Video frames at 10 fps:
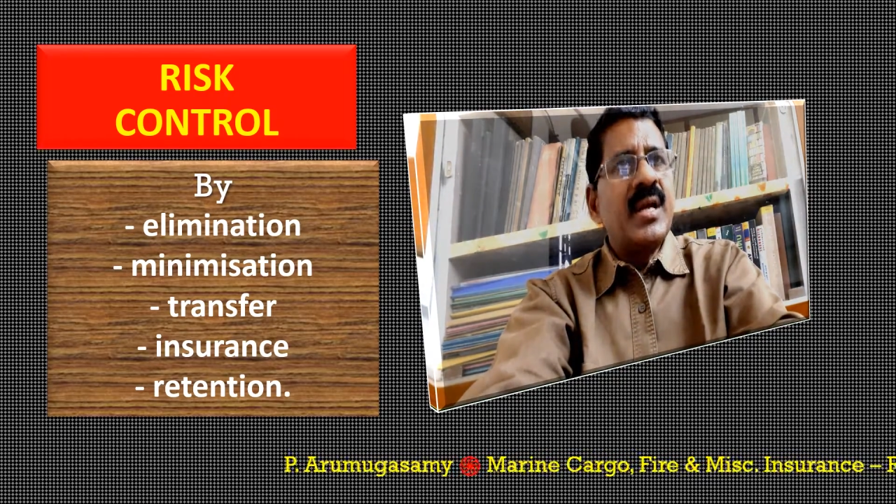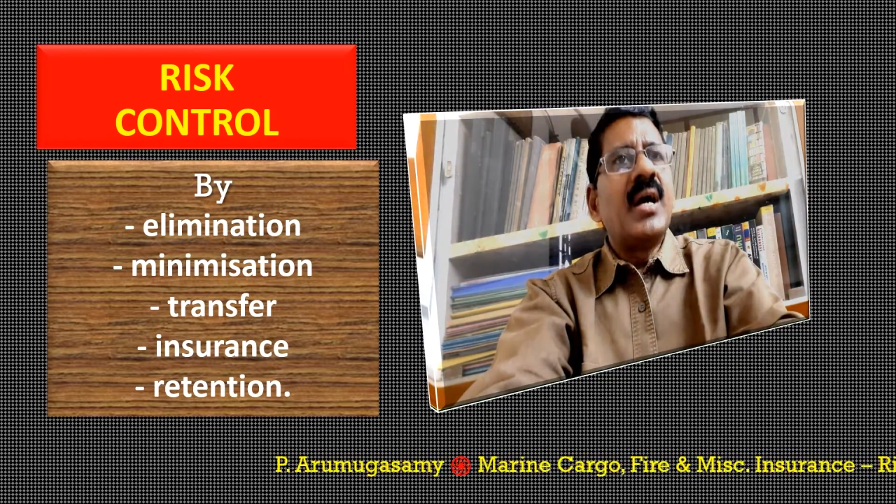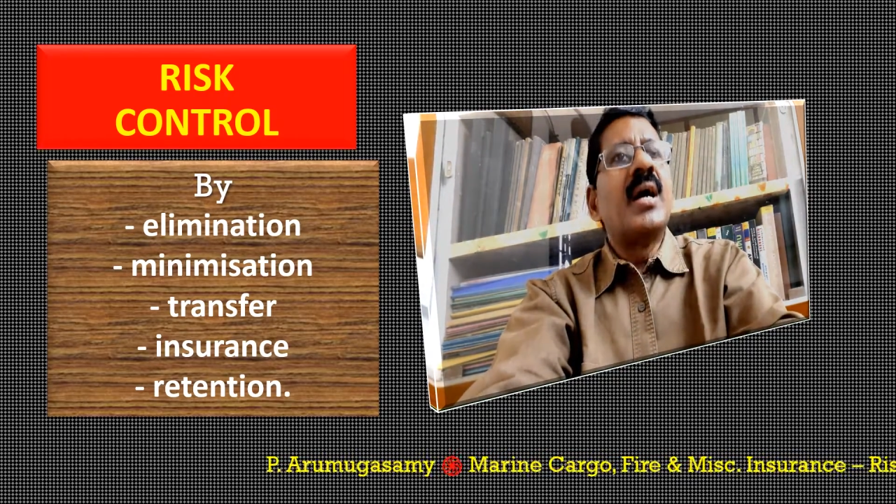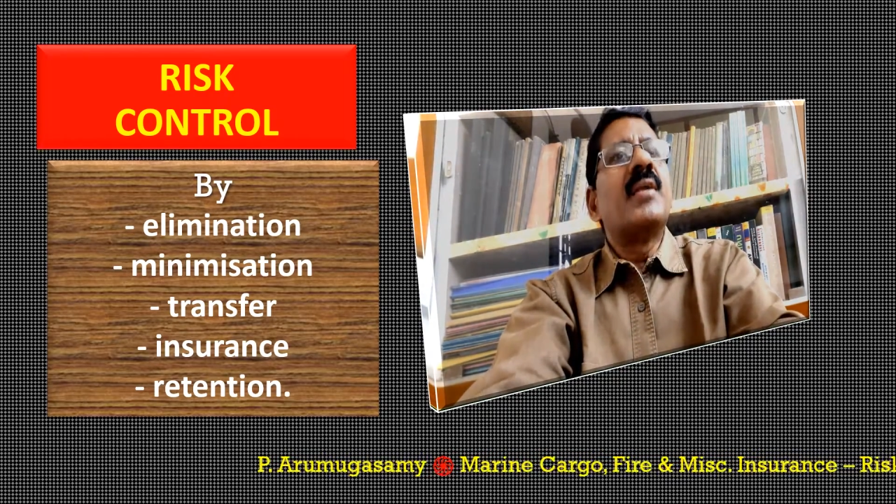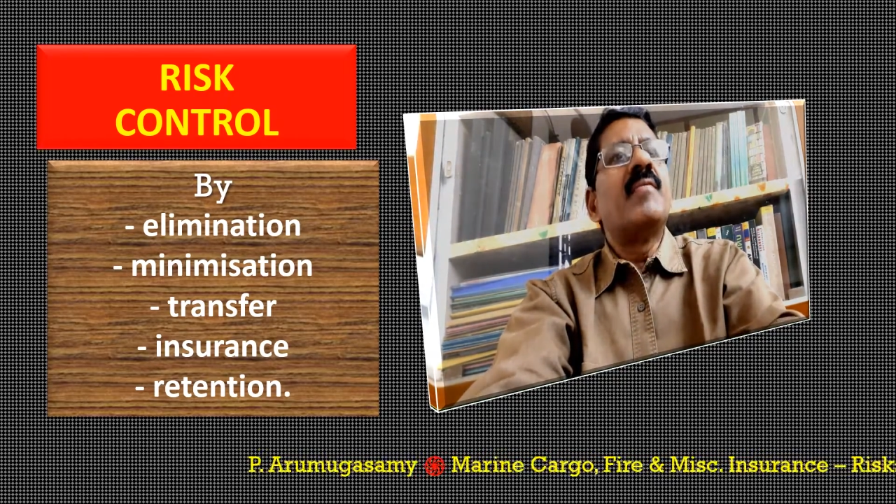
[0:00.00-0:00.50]

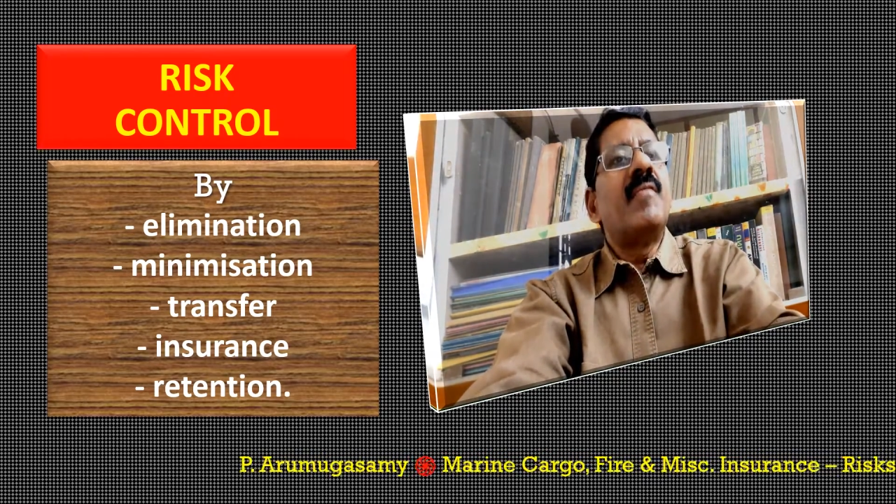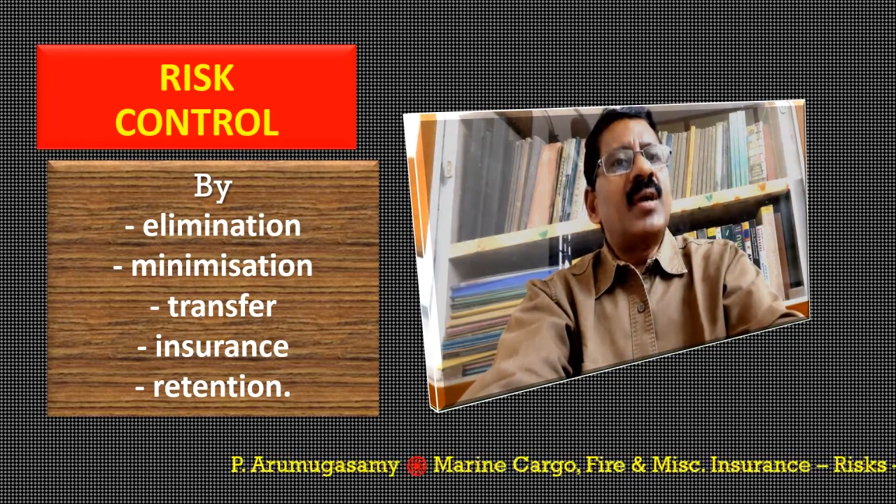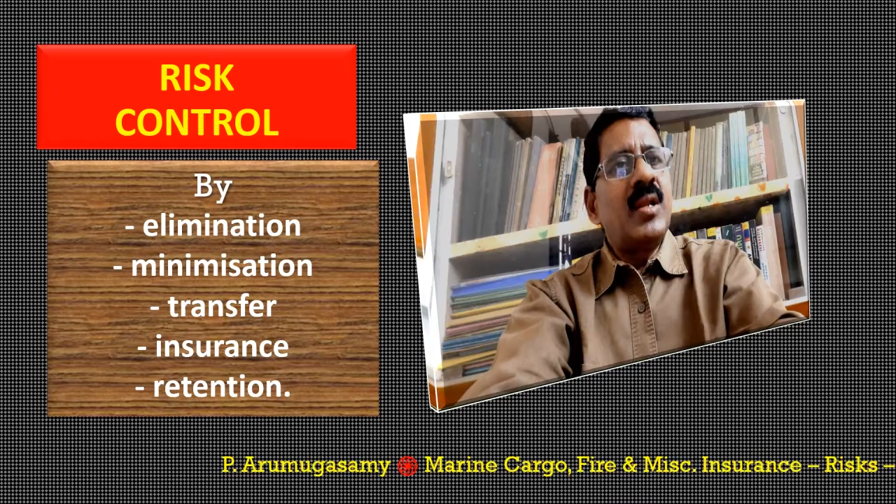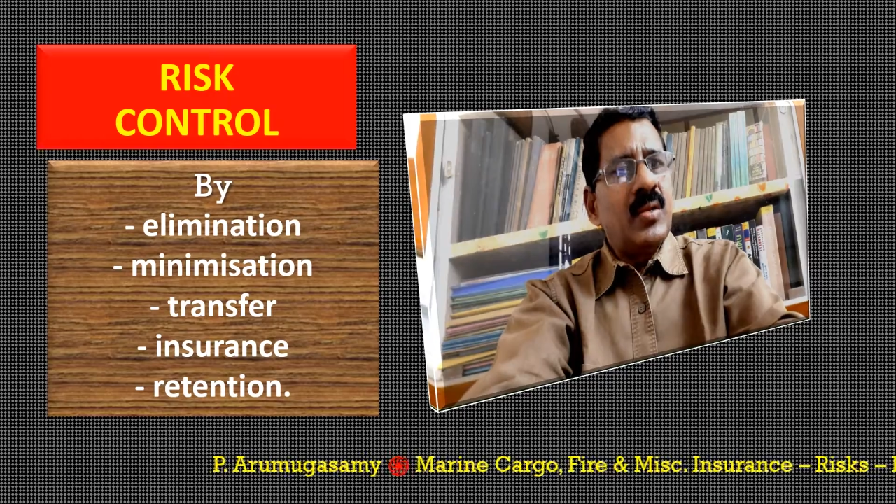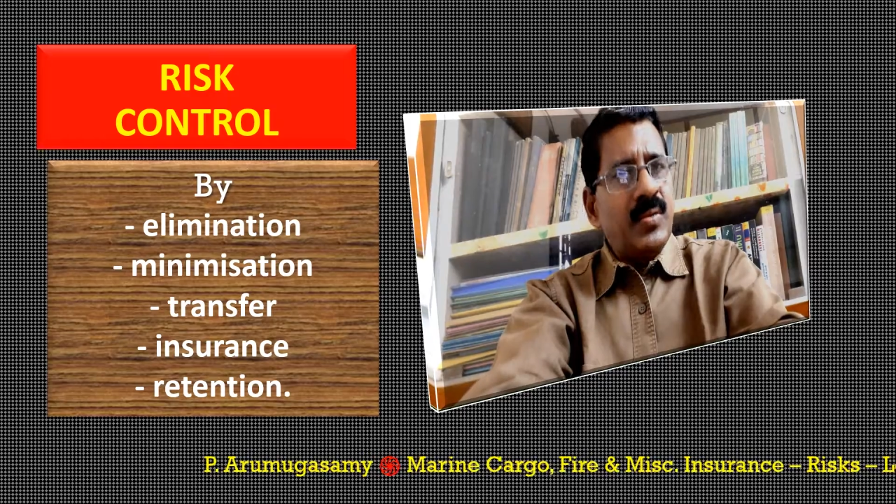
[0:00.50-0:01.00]
and
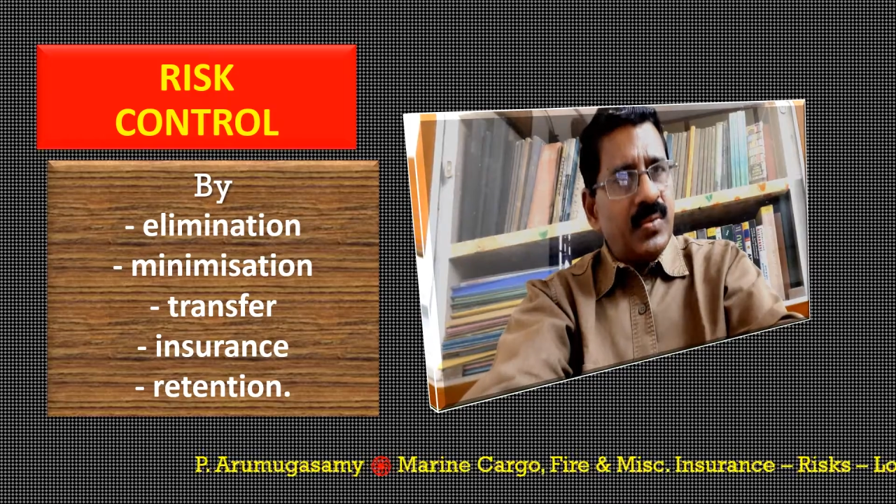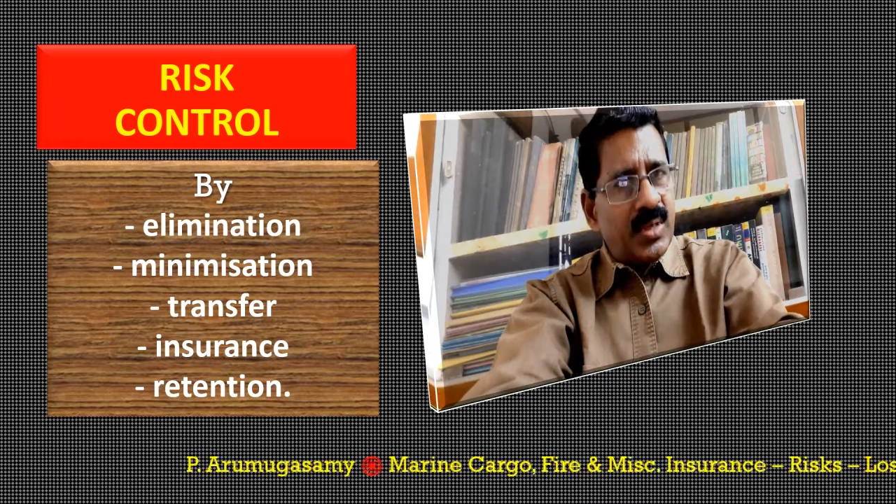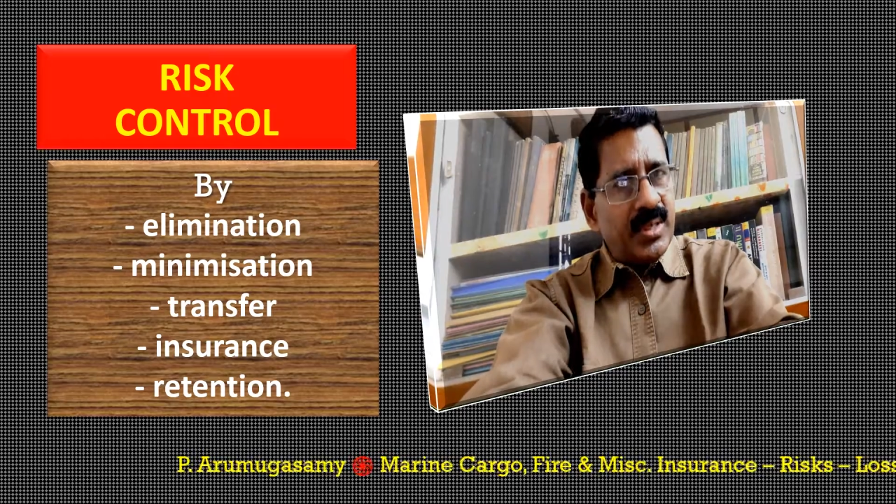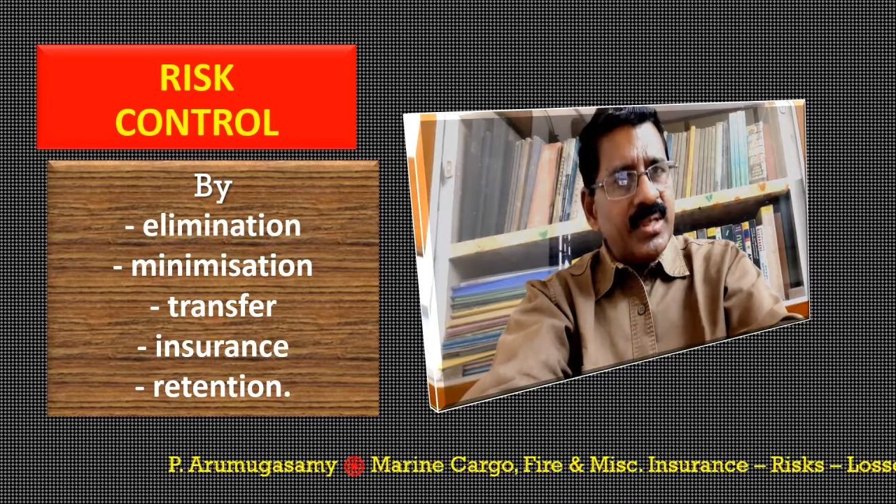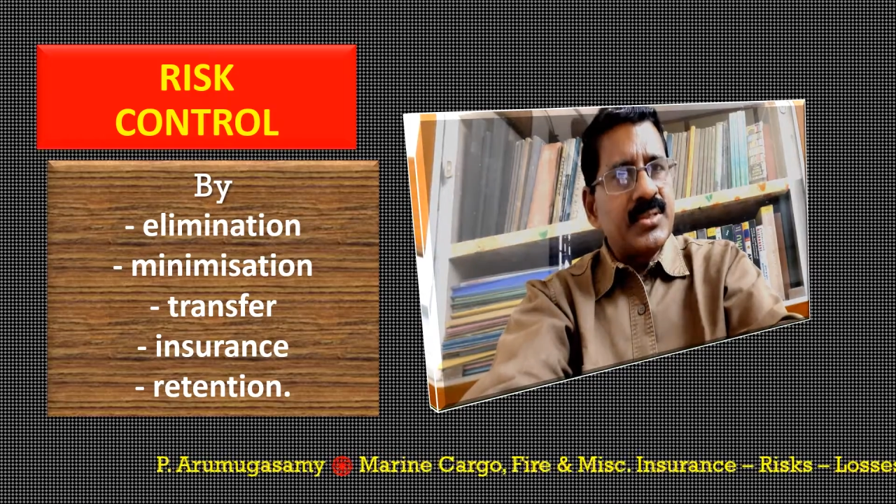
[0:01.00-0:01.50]
value
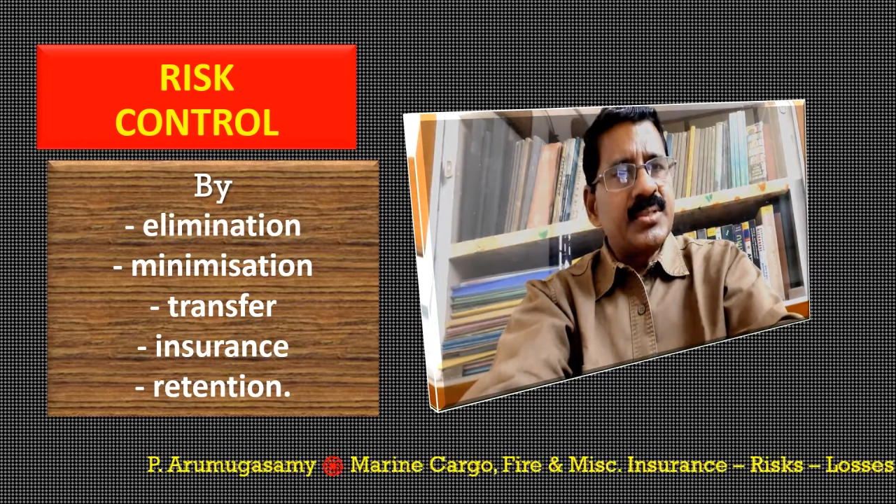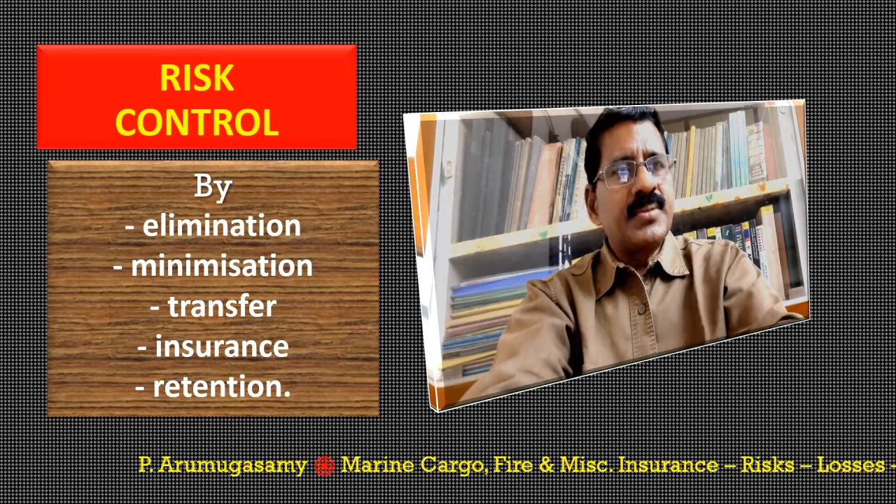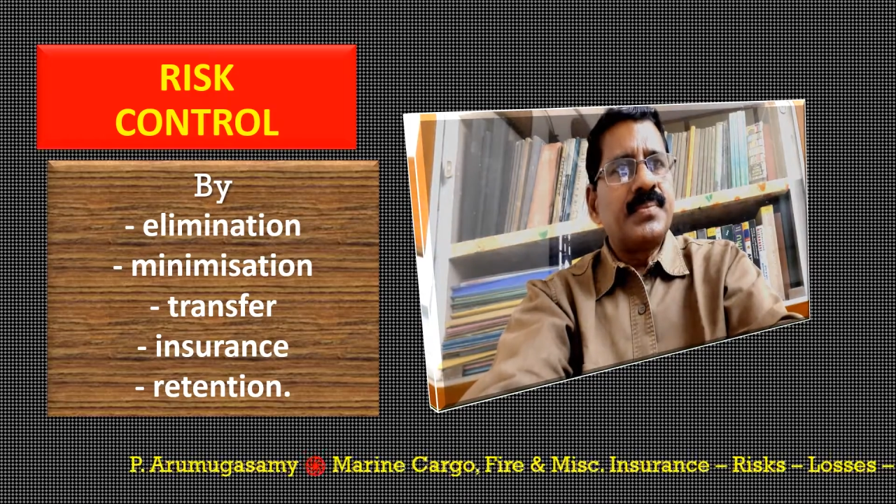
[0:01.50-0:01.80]
at least.